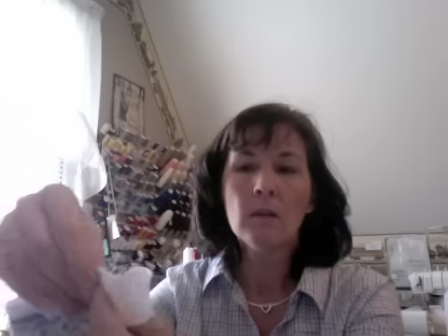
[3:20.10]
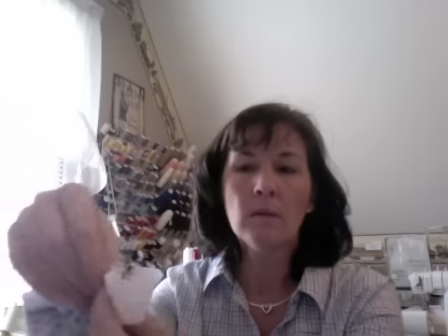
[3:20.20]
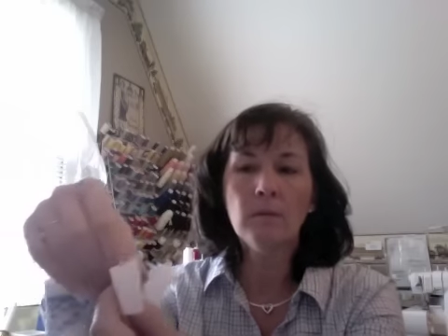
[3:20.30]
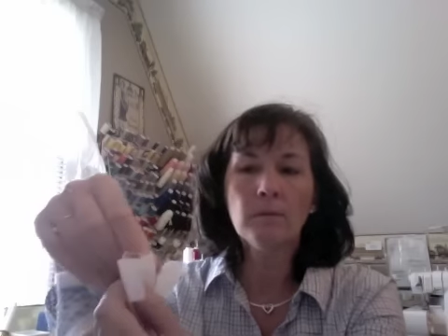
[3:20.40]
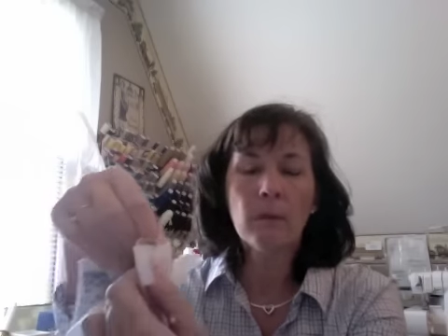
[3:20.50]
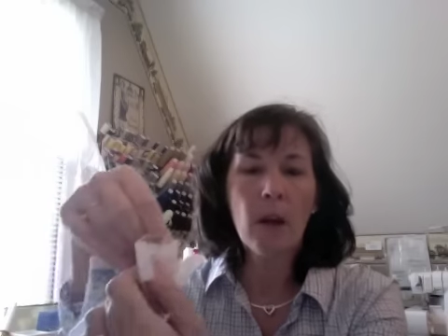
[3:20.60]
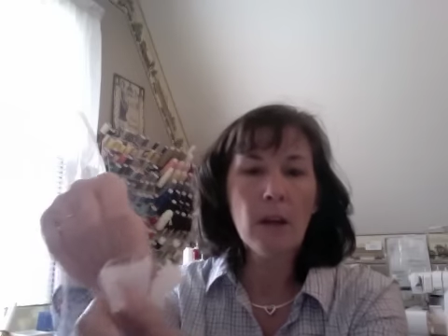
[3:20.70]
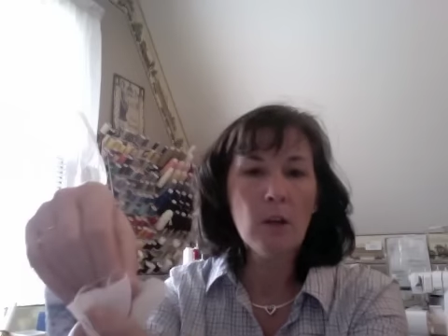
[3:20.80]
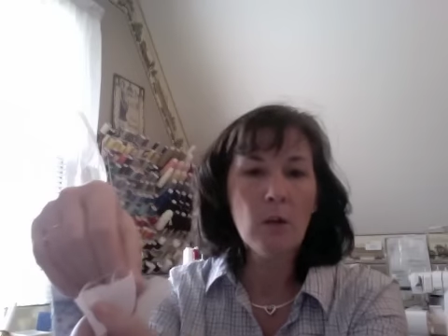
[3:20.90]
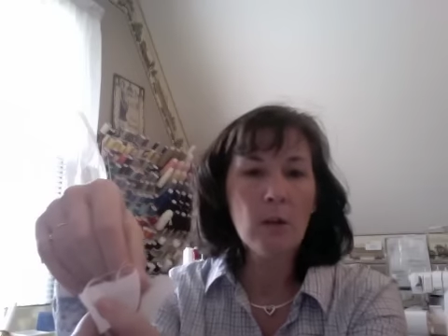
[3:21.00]

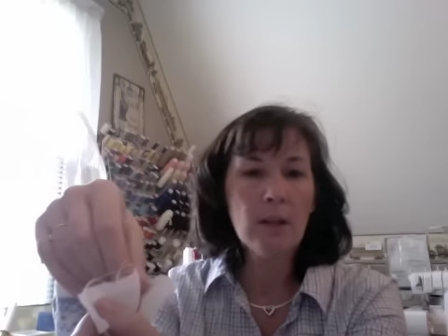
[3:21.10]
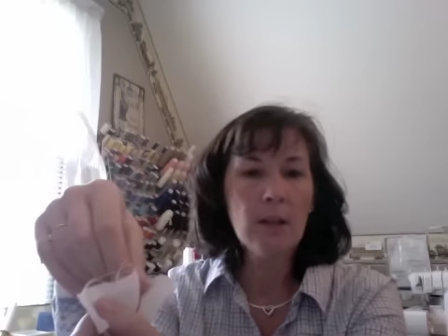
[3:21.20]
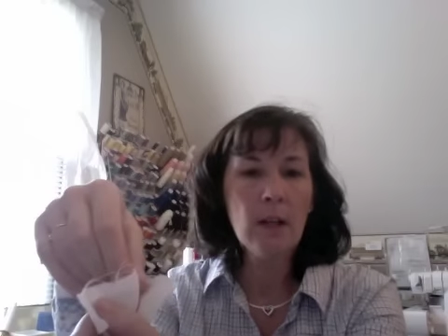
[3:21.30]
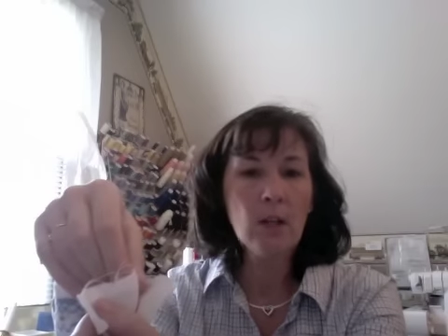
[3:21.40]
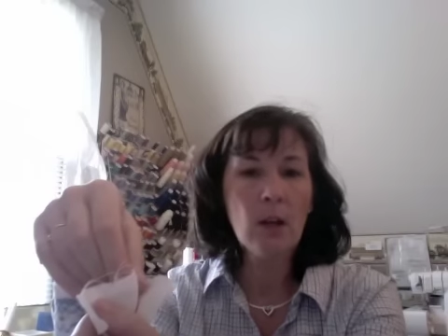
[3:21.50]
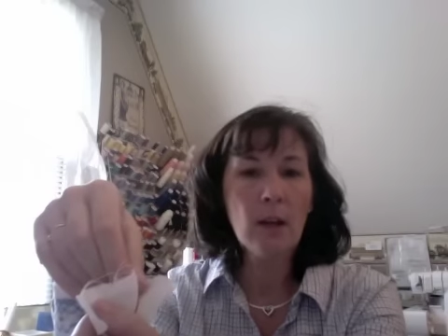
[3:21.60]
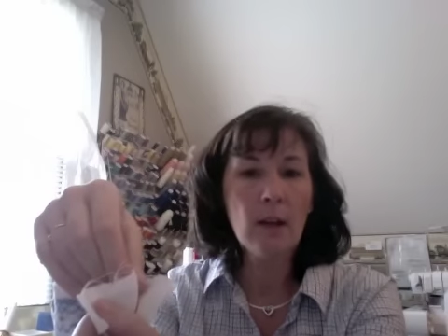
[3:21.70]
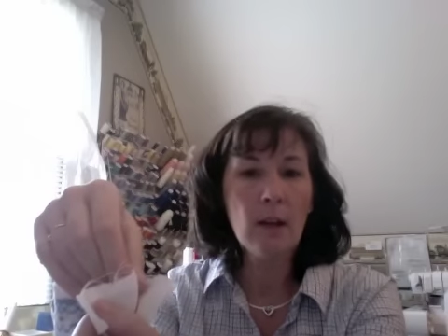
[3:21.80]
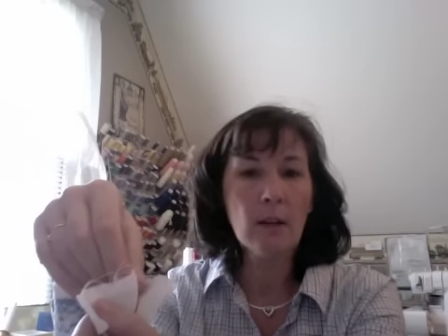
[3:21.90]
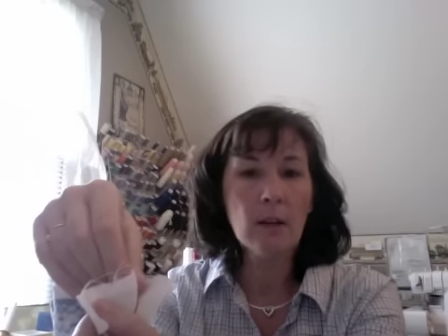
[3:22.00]
and you would stitch on
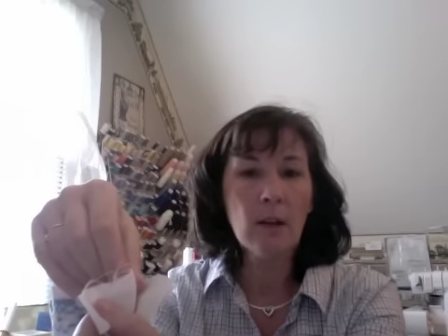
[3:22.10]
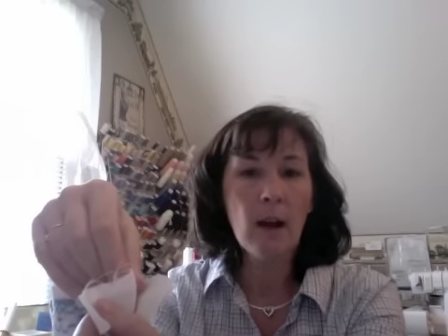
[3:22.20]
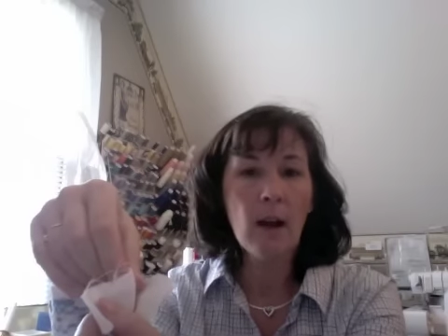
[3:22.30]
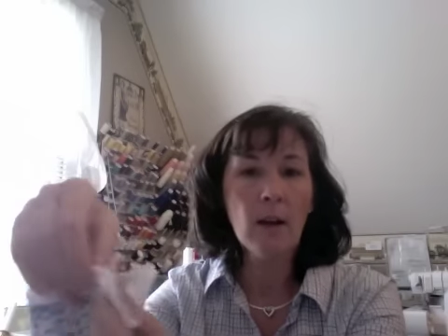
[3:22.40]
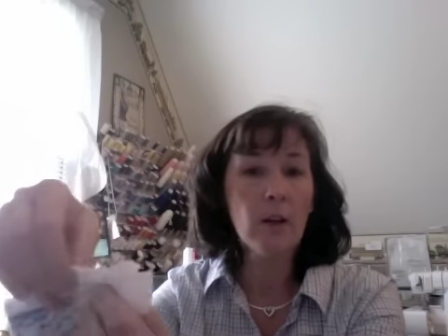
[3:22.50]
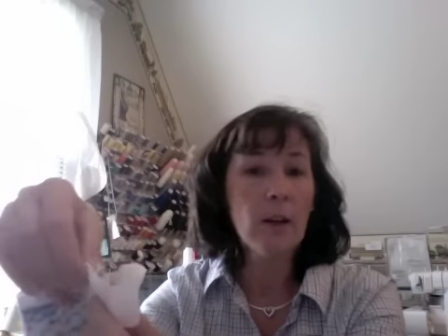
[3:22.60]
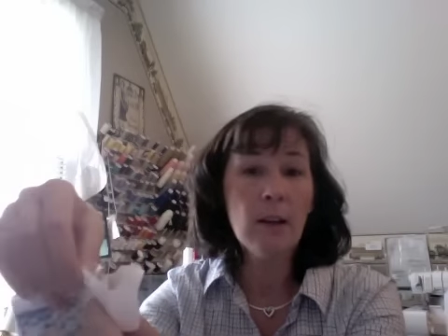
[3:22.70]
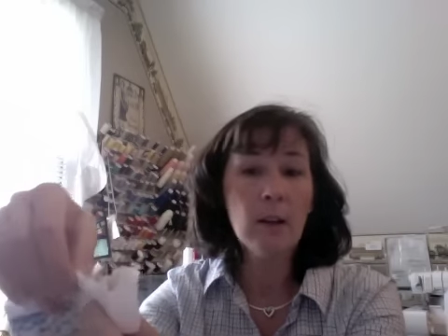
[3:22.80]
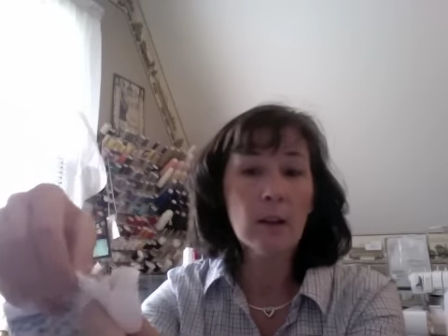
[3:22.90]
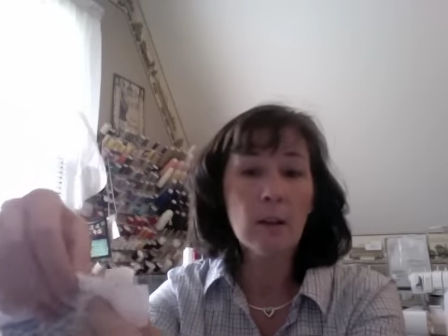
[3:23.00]
the other side or
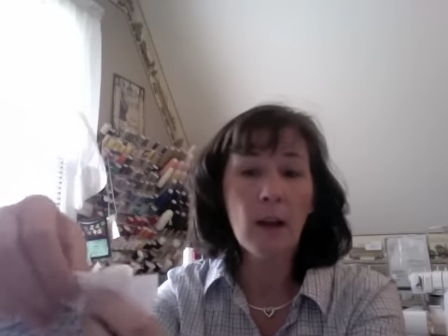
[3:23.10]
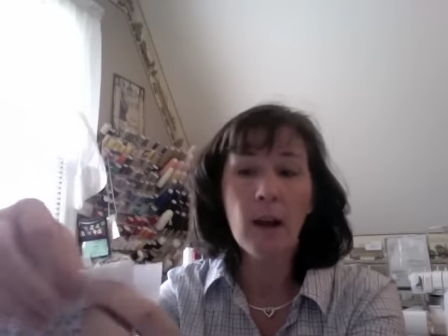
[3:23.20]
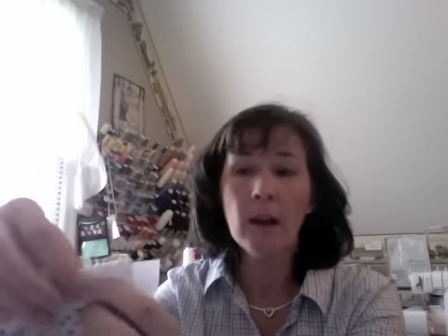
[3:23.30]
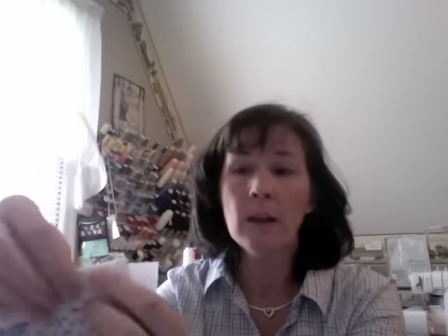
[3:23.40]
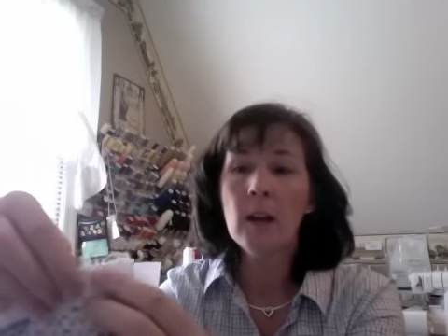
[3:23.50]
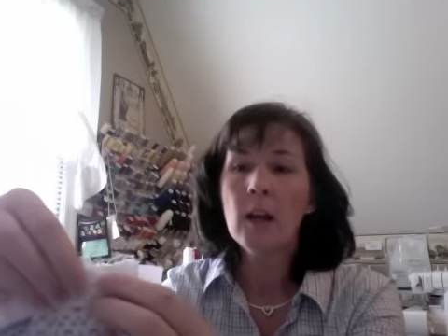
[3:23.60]
either side,